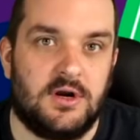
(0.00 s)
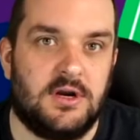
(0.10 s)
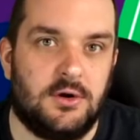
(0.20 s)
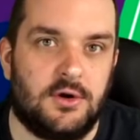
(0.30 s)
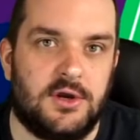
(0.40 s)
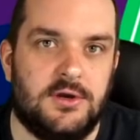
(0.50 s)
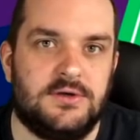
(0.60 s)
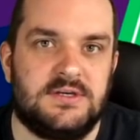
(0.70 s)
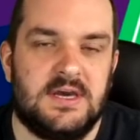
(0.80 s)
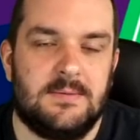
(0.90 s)
to not
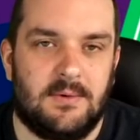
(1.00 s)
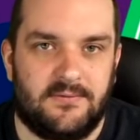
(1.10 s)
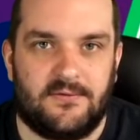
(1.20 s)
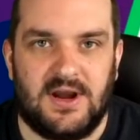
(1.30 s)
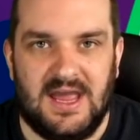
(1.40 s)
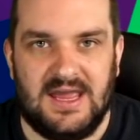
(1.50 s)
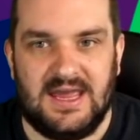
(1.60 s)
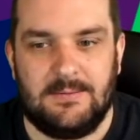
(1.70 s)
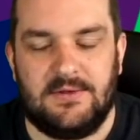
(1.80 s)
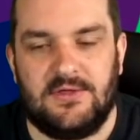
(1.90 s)
use my free hit in
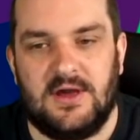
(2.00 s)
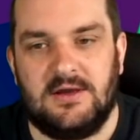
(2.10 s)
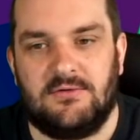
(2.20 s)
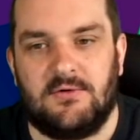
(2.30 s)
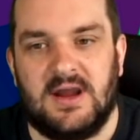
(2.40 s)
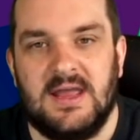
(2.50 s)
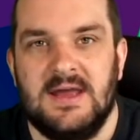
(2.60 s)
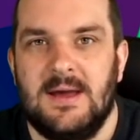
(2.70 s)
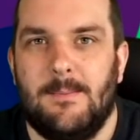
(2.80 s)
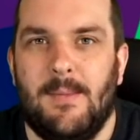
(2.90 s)
game week 33.
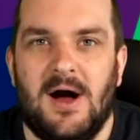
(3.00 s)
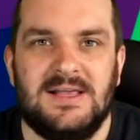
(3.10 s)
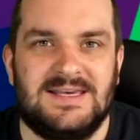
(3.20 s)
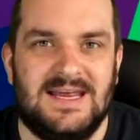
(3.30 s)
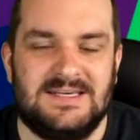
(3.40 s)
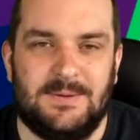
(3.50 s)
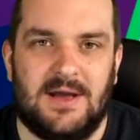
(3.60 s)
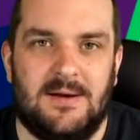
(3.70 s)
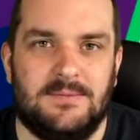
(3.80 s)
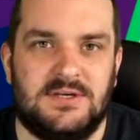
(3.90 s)
Martinez
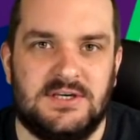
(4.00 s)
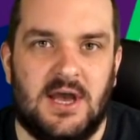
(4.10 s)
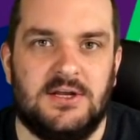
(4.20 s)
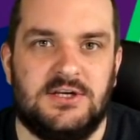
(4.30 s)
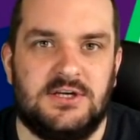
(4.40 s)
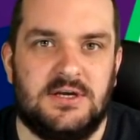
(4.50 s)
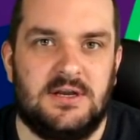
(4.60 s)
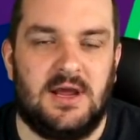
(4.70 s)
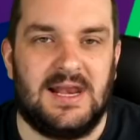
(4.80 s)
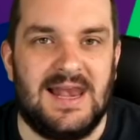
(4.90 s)
becomes such
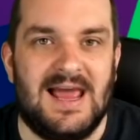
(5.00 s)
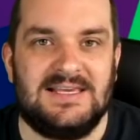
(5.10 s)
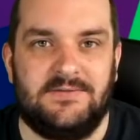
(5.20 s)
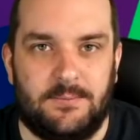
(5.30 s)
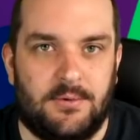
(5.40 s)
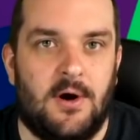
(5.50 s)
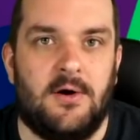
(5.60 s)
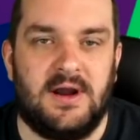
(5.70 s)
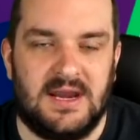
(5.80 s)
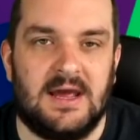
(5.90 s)
like less of a
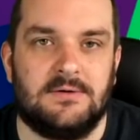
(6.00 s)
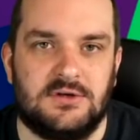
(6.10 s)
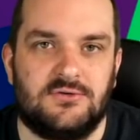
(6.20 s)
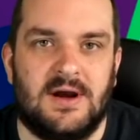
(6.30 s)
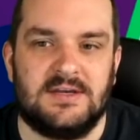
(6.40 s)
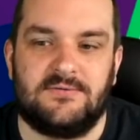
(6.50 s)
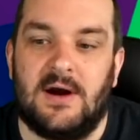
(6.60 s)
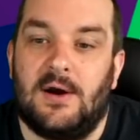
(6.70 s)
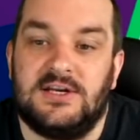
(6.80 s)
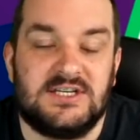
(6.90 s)
priority now to transfer
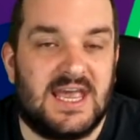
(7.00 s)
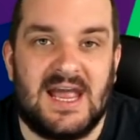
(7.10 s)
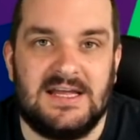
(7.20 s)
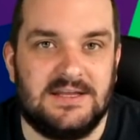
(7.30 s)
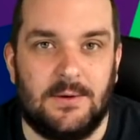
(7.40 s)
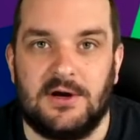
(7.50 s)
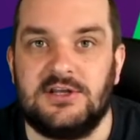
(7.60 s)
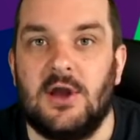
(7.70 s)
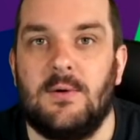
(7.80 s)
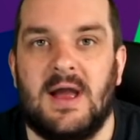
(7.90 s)
out. I just can't do it. I
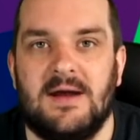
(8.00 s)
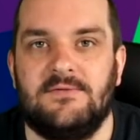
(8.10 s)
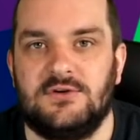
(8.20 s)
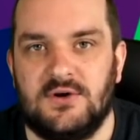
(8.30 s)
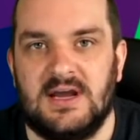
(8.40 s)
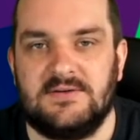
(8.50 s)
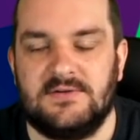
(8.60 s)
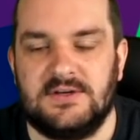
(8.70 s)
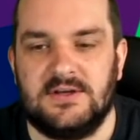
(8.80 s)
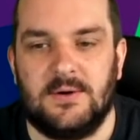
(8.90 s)
don't have the transfer
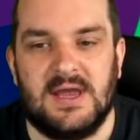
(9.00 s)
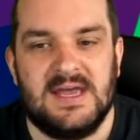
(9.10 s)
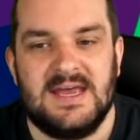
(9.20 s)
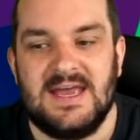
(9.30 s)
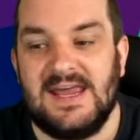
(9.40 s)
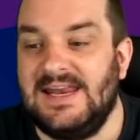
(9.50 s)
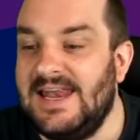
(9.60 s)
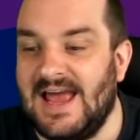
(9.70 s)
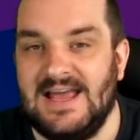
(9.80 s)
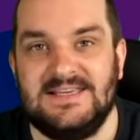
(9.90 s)
to do it.
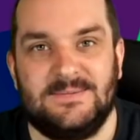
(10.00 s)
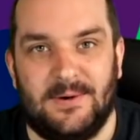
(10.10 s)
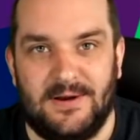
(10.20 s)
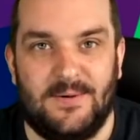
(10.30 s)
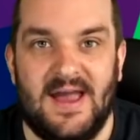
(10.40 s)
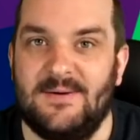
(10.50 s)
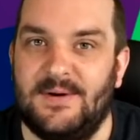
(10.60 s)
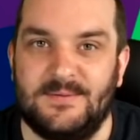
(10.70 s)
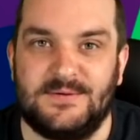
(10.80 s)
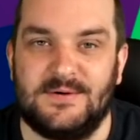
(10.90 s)
Unless, by the way,
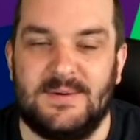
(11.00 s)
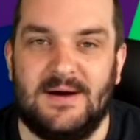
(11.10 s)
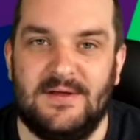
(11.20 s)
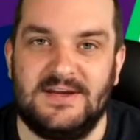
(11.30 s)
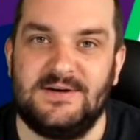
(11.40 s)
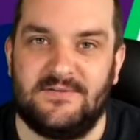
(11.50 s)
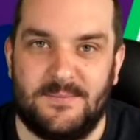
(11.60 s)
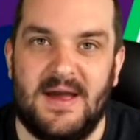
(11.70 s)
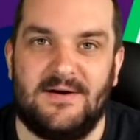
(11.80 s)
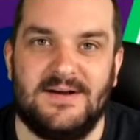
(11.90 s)
when I'm talking about all this, you have a
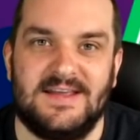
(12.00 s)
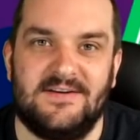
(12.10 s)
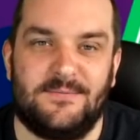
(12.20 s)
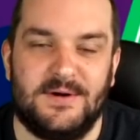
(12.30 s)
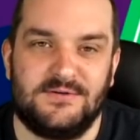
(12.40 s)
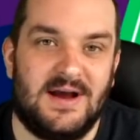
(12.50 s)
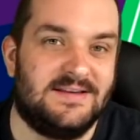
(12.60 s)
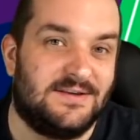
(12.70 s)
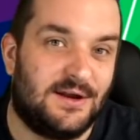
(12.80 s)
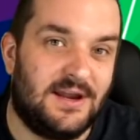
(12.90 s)
better idea for my
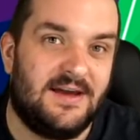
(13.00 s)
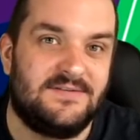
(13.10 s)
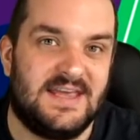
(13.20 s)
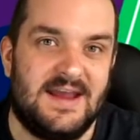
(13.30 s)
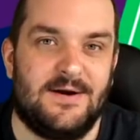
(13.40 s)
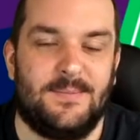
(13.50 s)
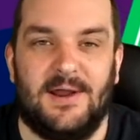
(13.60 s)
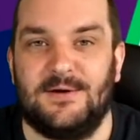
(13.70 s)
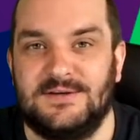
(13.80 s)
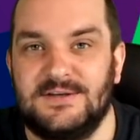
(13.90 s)
transfers, I'd love to hear it
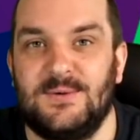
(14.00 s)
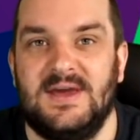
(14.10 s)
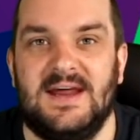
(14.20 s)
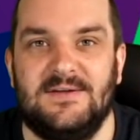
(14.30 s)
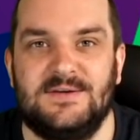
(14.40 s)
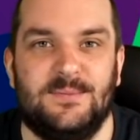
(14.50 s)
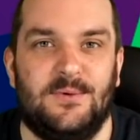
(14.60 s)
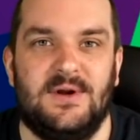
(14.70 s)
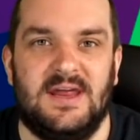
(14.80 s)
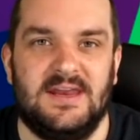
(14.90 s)
below. Because I tweeted out this
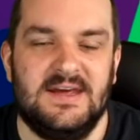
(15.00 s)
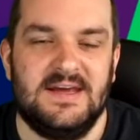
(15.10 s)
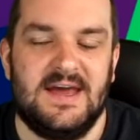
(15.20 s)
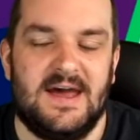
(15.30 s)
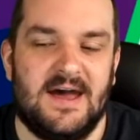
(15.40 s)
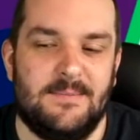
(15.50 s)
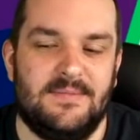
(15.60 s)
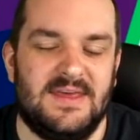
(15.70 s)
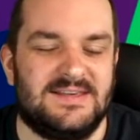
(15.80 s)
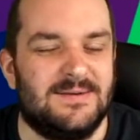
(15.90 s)
morning
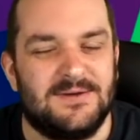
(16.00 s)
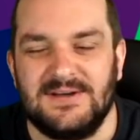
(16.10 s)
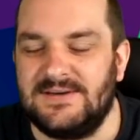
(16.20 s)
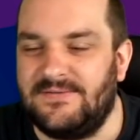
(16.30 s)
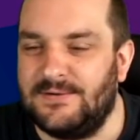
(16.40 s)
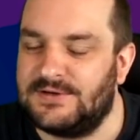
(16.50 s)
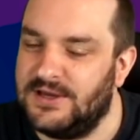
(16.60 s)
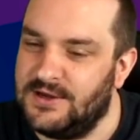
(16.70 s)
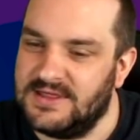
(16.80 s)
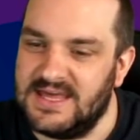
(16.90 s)
that sometimes it feels
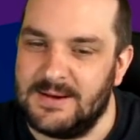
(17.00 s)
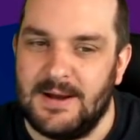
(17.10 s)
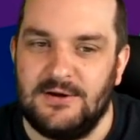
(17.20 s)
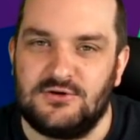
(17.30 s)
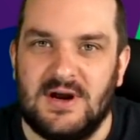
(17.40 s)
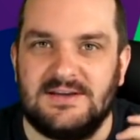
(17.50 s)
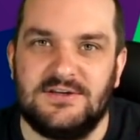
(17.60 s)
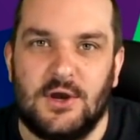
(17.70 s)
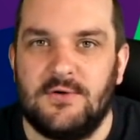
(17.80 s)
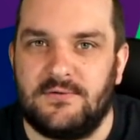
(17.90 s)
like you can think about your
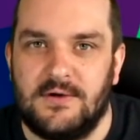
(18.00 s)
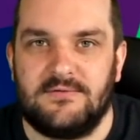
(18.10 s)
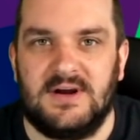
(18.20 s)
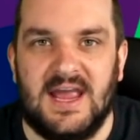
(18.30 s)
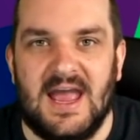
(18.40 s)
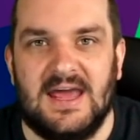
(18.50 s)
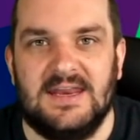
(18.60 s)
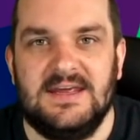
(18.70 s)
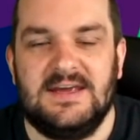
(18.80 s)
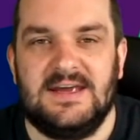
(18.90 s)
transfers over and over
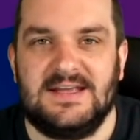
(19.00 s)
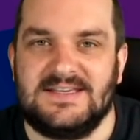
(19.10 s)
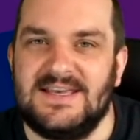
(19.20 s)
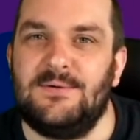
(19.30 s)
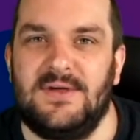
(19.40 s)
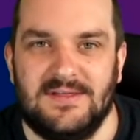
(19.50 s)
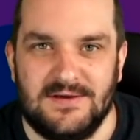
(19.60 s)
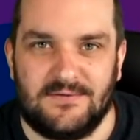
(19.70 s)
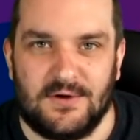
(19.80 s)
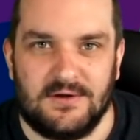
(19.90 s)
again and still think that
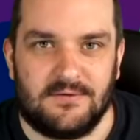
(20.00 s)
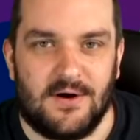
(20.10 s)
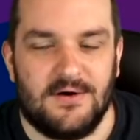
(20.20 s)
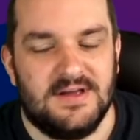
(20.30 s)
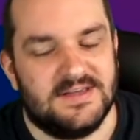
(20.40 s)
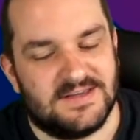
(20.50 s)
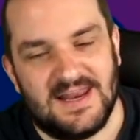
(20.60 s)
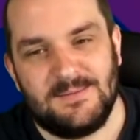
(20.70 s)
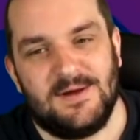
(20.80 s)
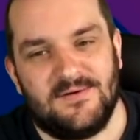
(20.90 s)
you've got it wrong. So
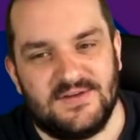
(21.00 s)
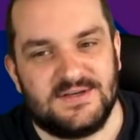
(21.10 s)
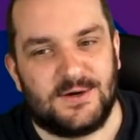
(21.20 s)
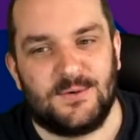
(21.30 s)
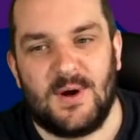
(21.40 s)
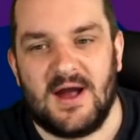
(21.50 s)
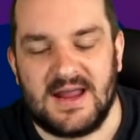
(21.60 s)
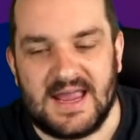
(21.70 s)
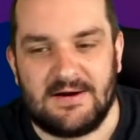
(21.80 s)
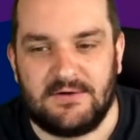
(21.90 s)
let me know if there's a good way I
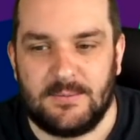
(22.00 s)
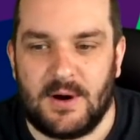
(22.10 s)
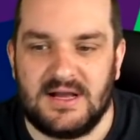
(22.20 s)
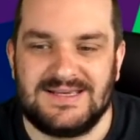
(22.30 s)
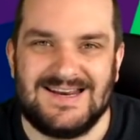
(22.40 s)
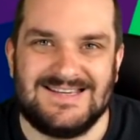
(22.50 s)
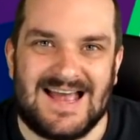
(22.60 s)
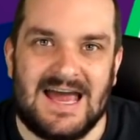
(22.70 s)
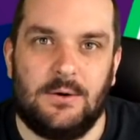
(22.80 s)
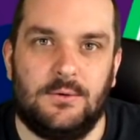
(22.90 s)
can get rid of Martinez
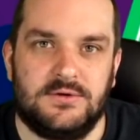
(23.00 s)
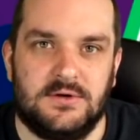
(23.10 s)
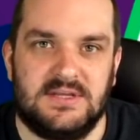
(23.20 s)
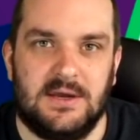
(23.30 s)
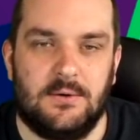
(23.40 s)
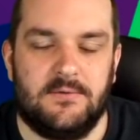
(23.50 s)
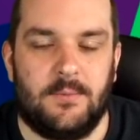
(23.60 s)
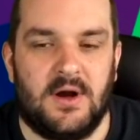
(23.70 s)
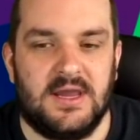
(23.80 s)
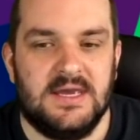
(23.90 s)
and also deal with
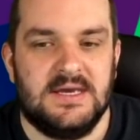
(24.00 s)
my